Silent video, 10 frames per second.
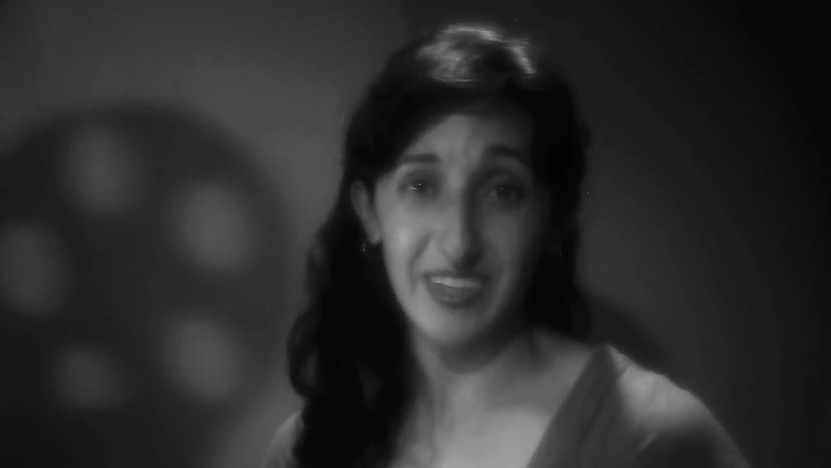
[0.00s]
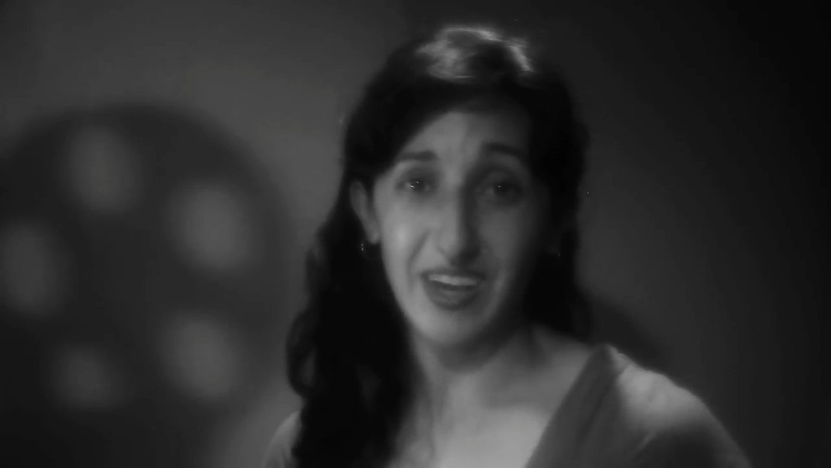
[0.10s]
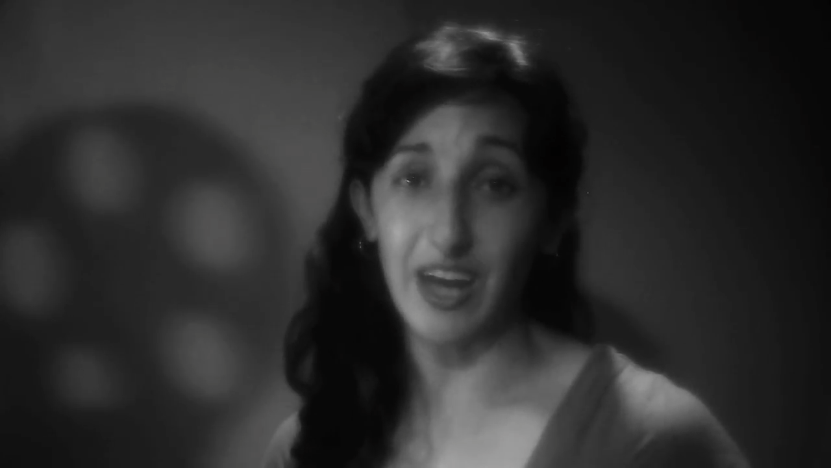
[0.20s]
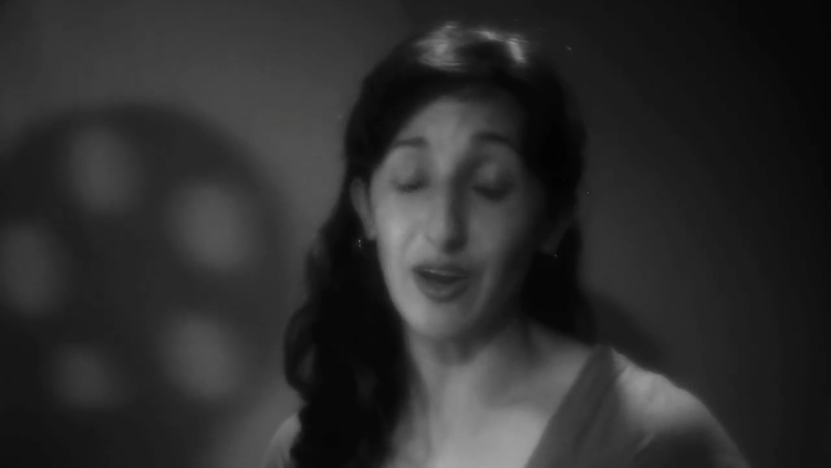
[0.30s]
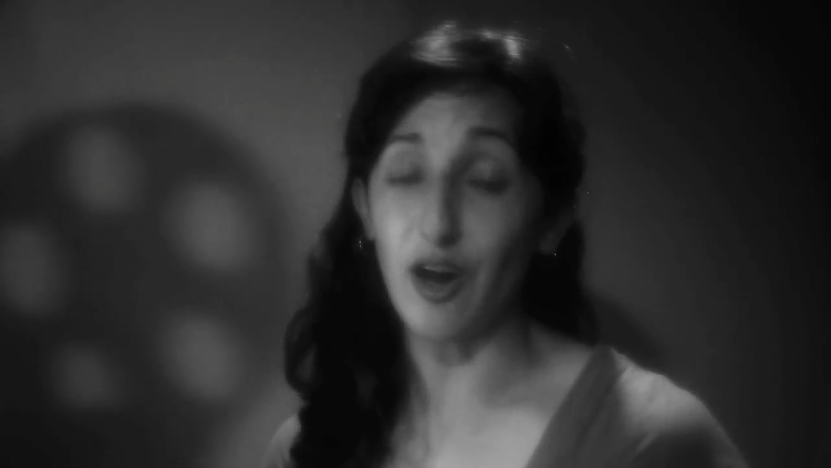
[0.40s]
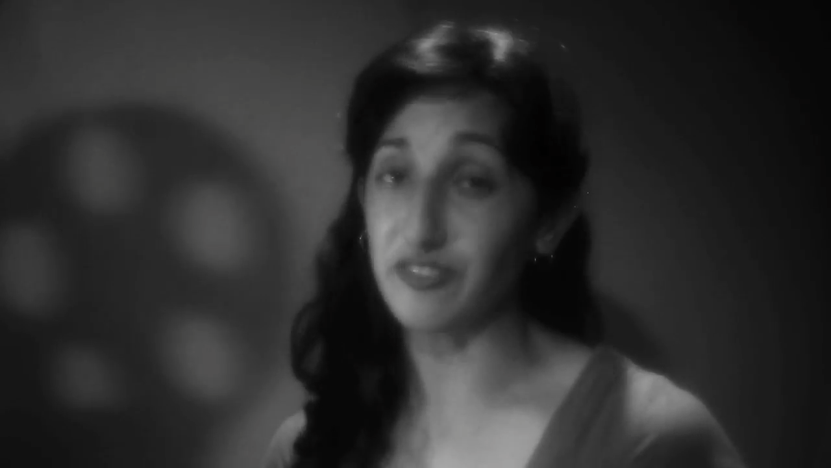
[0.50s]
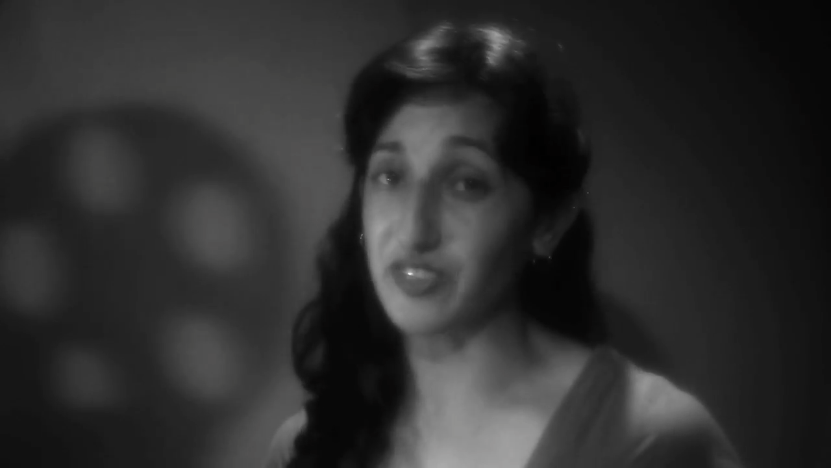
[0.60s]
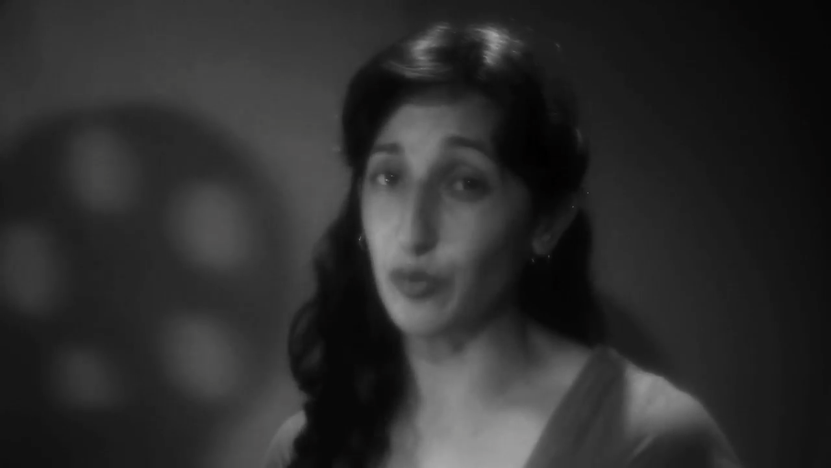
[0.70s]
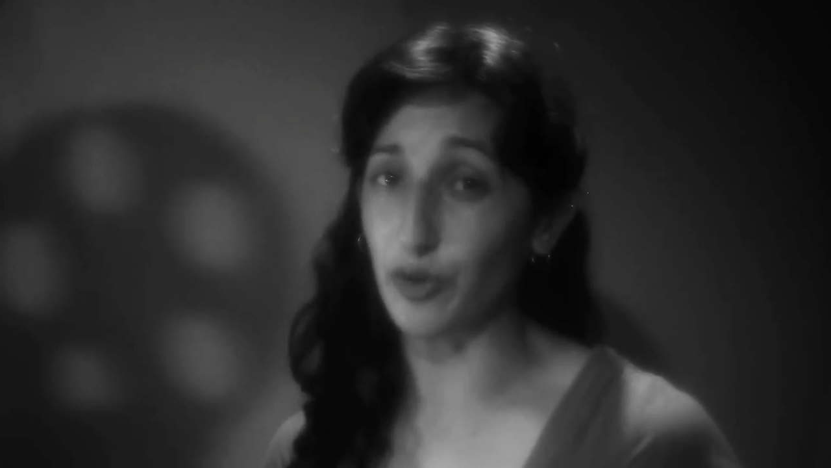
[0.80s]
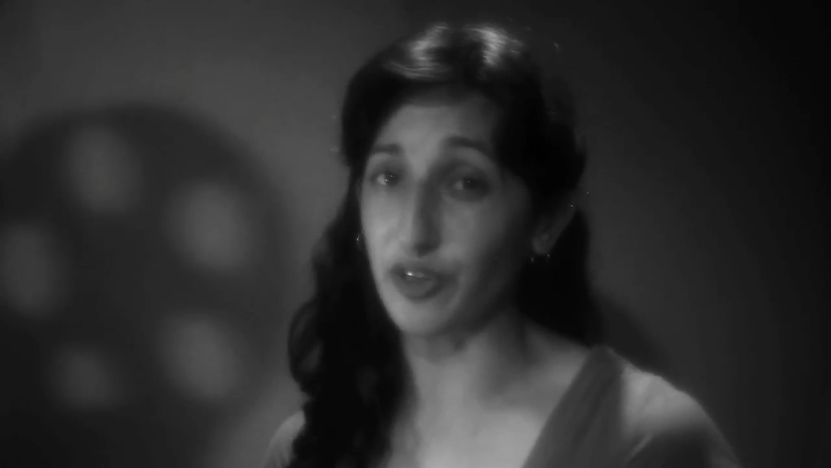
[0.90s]
I
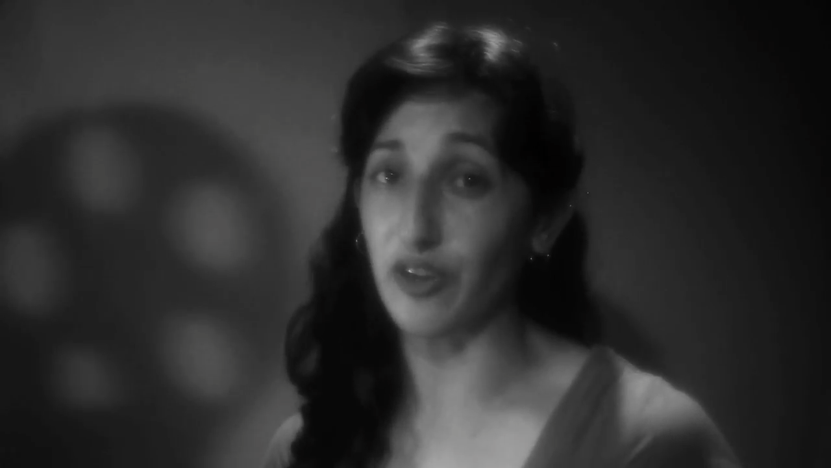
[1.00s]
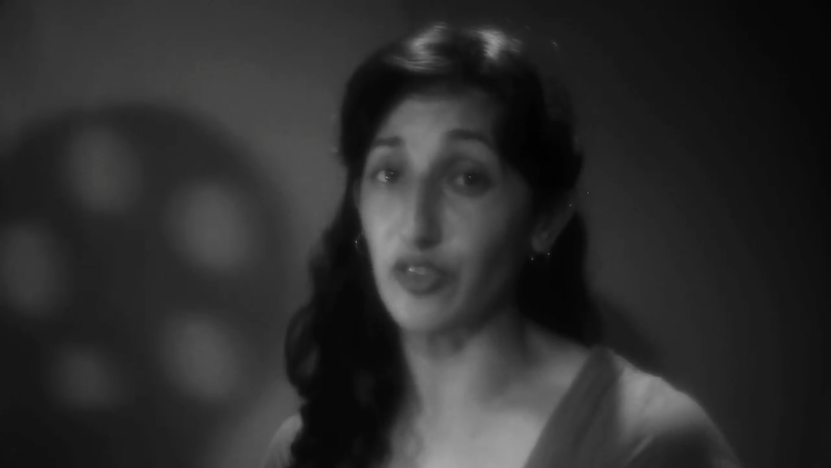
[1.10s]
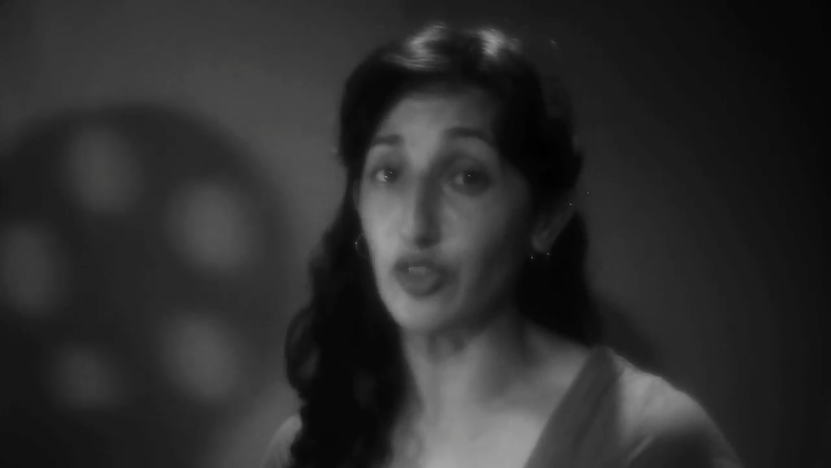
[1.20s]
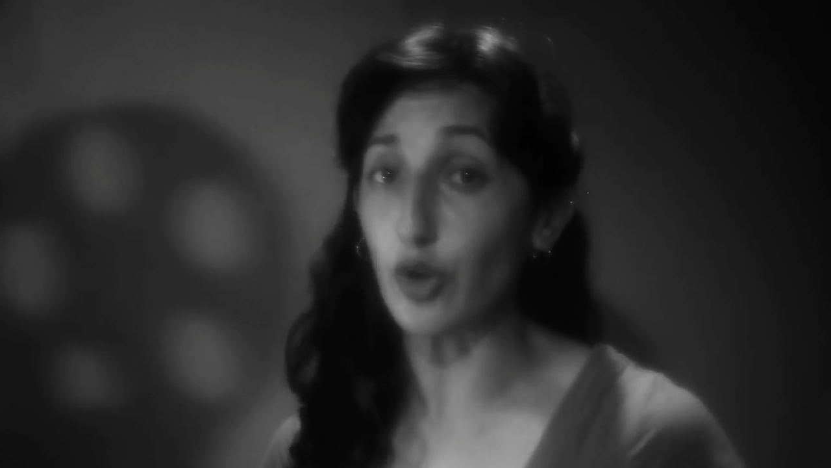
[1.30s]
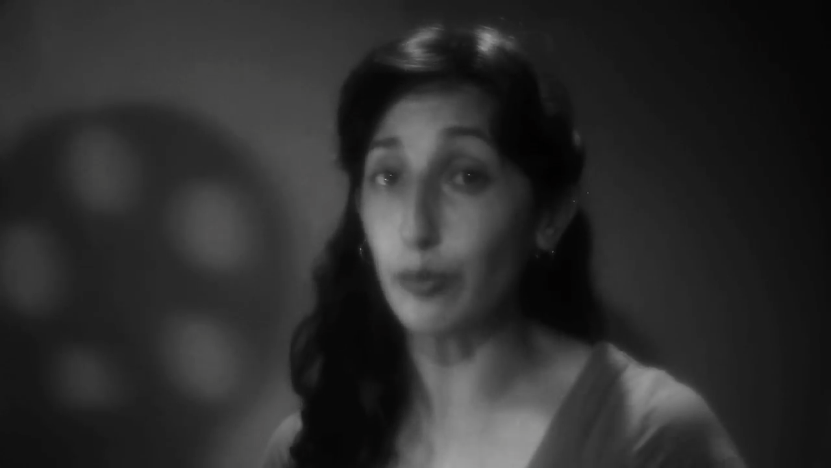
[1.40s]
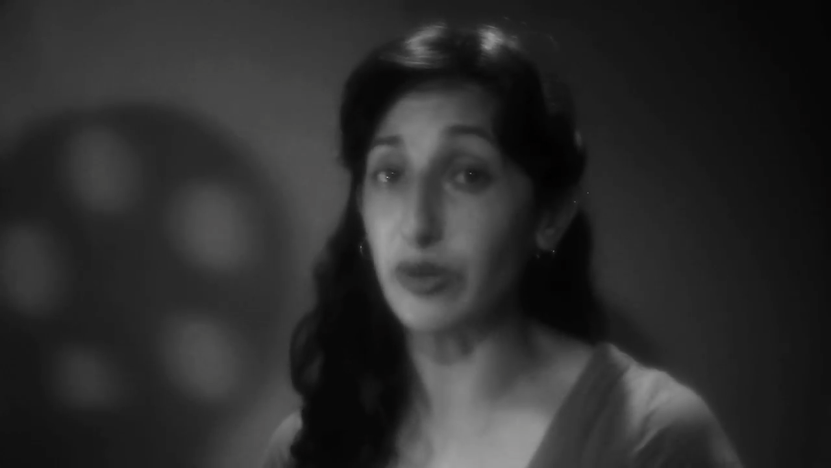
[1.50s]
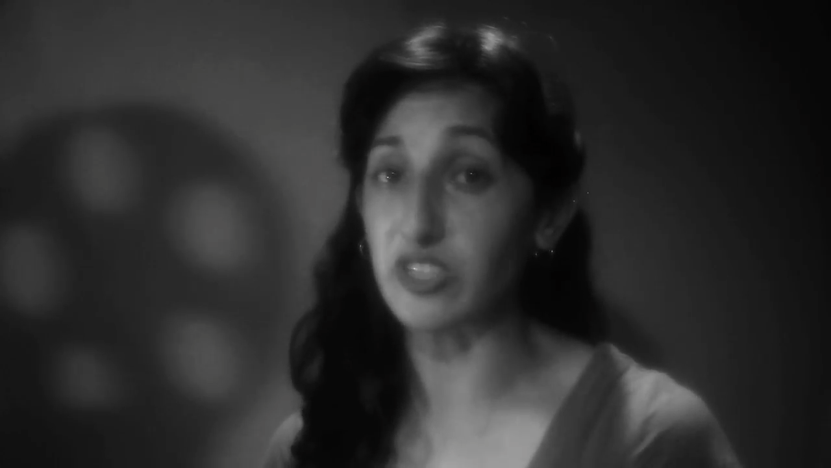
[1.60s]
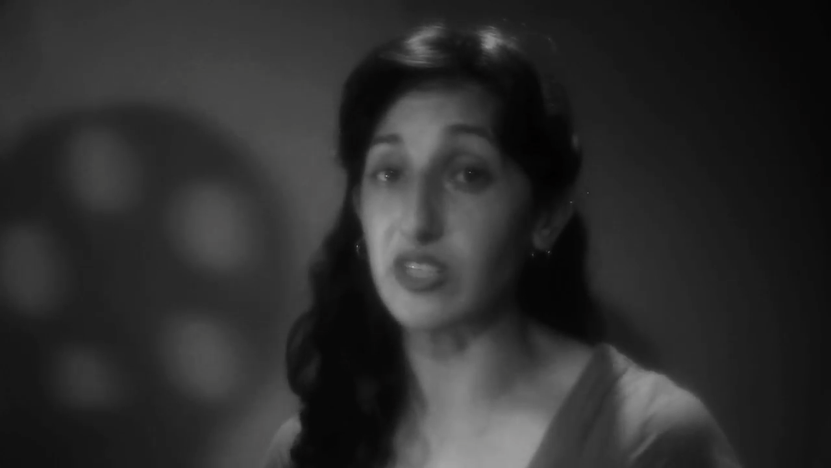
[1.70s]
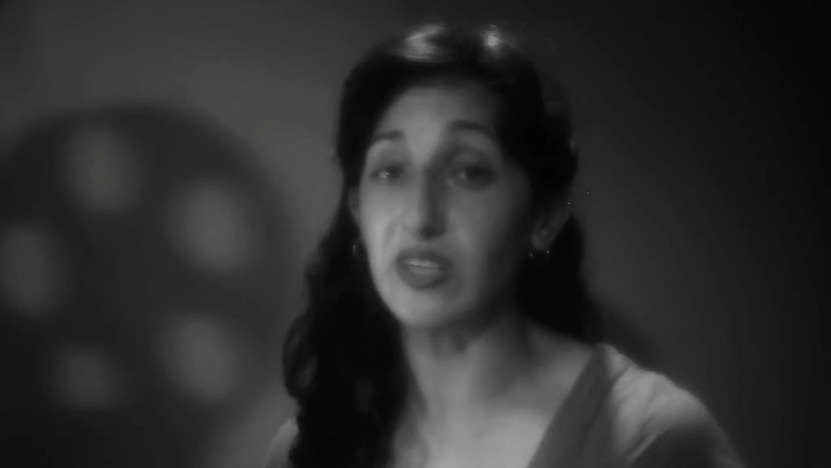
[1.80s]
often work on low-budget